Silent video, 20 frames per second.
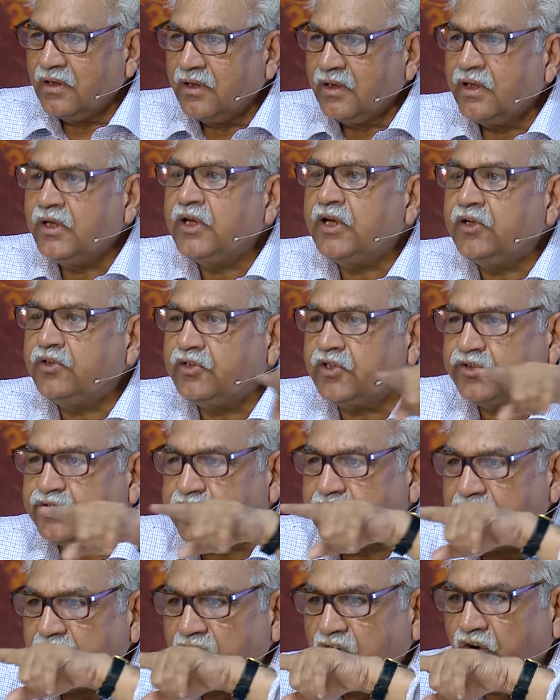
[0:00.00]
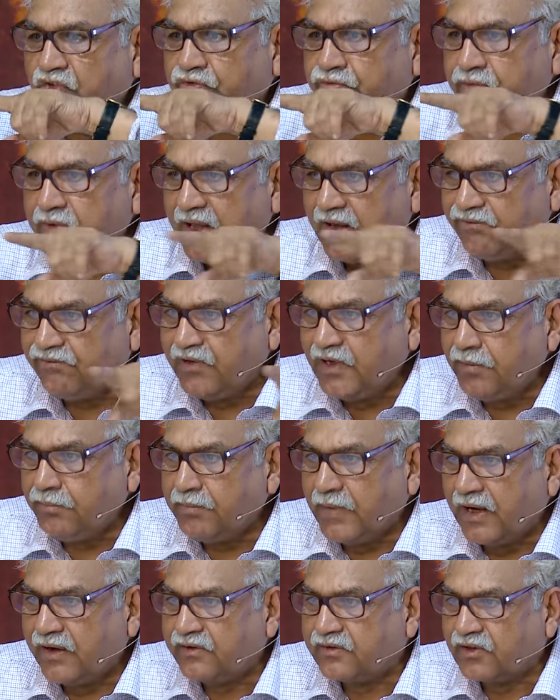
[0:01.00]
He is the seer of every
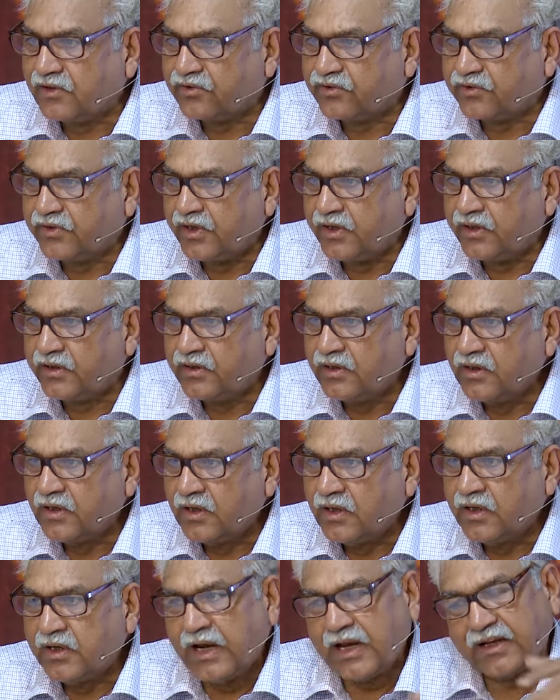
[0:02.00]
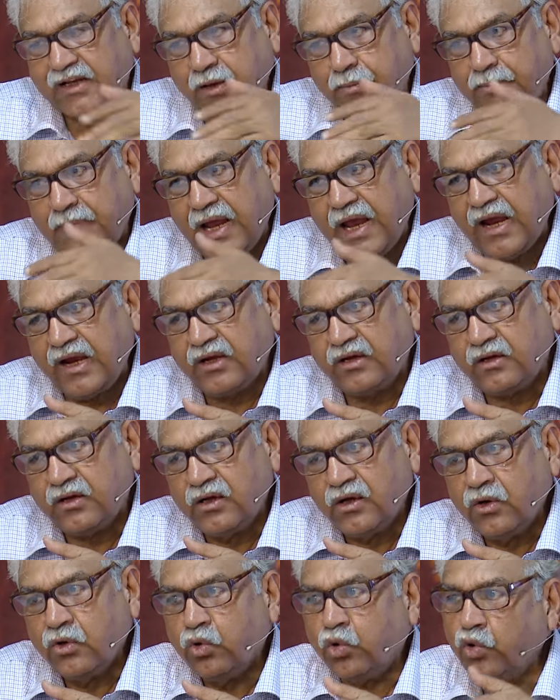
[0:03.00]
mental state. Like a man
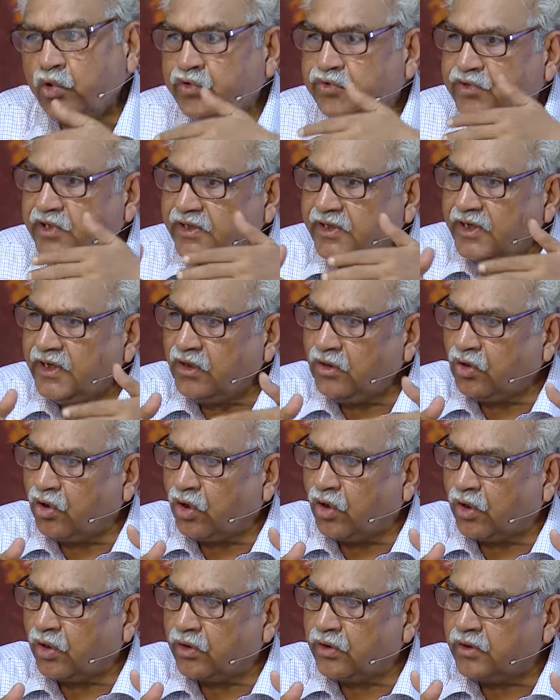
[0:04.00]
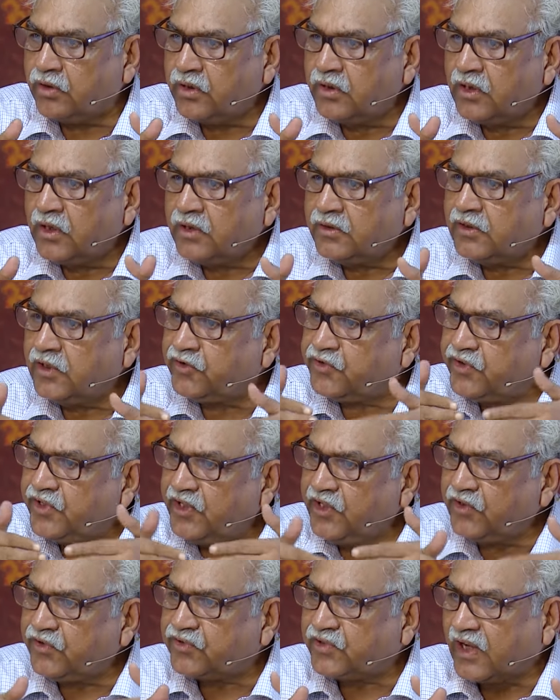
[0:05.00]
who is sitting on the
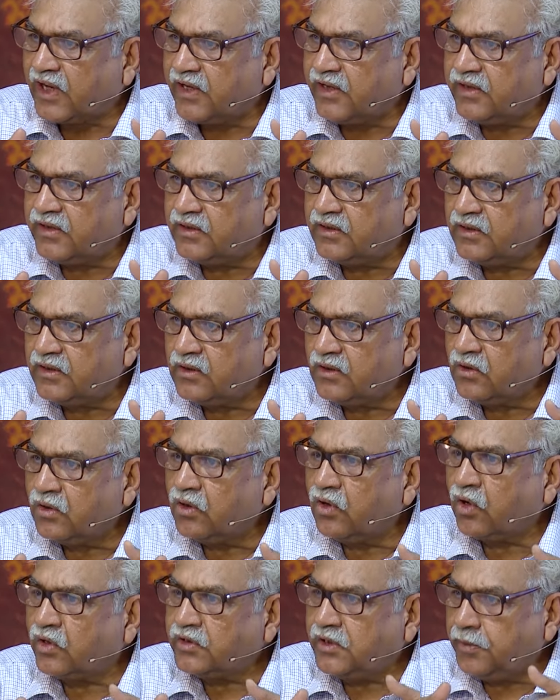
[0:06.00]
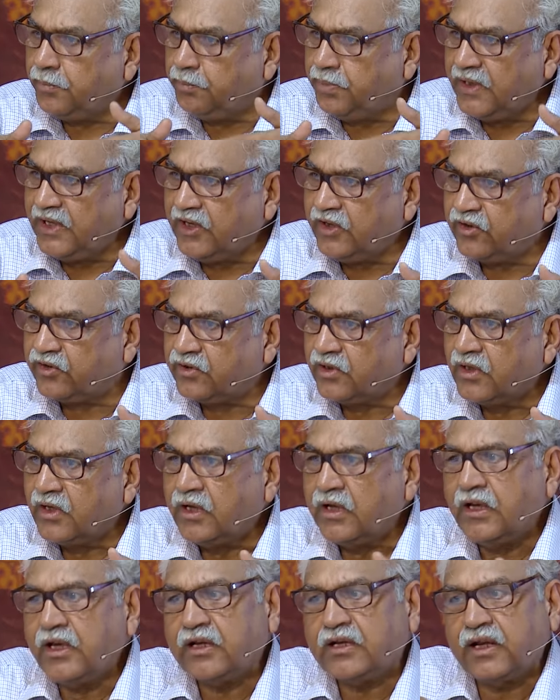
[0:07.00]
seaside, on the beach,
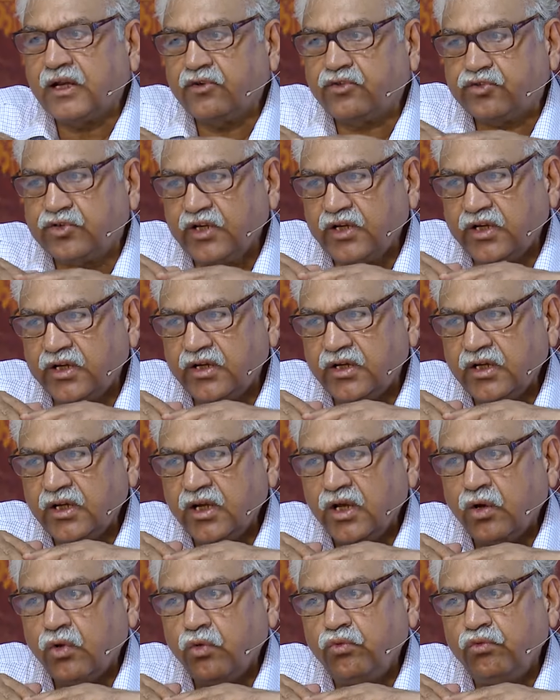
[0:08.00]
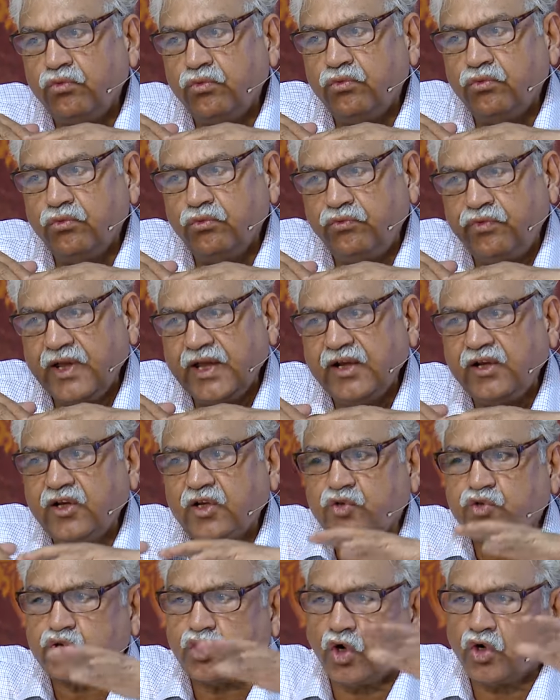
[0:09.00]
he can see
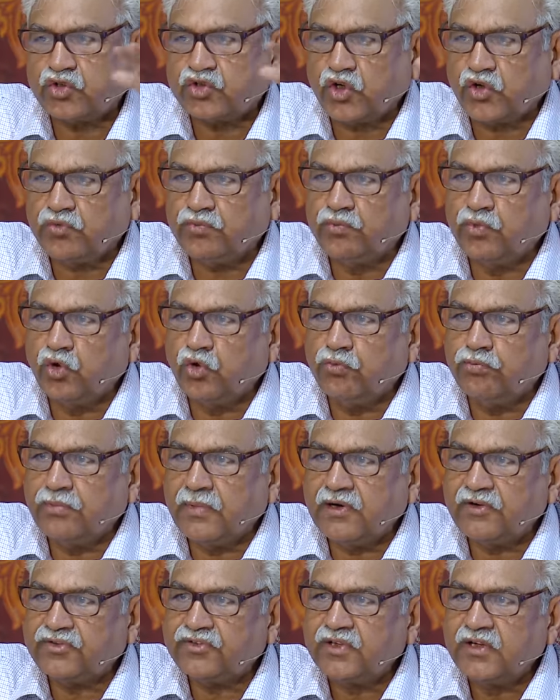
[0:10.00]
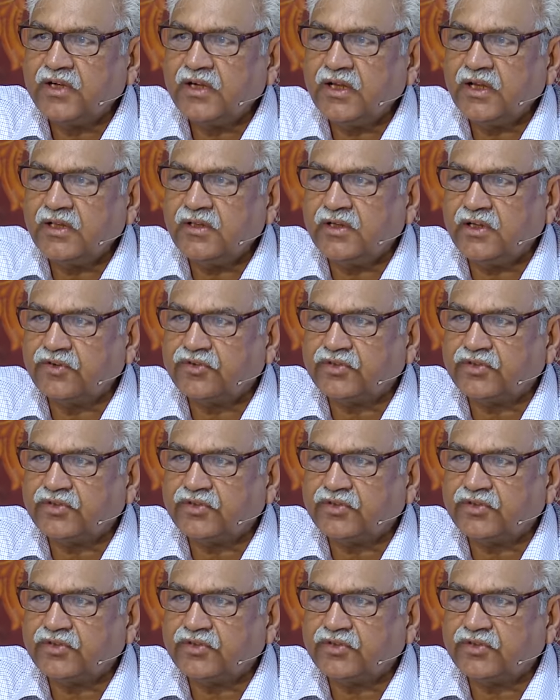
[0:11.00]
various sorts of movements in the